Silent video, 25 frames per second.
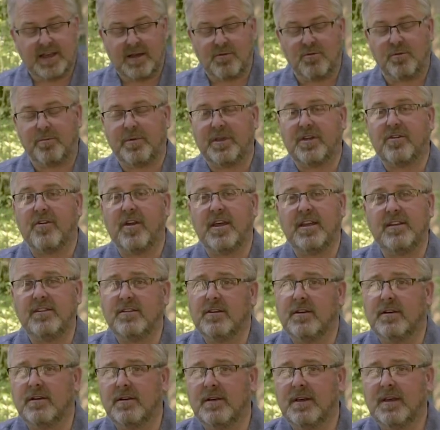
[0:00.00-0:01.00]
that would be
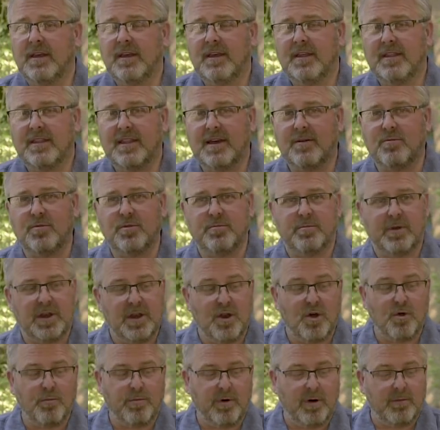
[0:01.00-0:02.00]
great. That would be no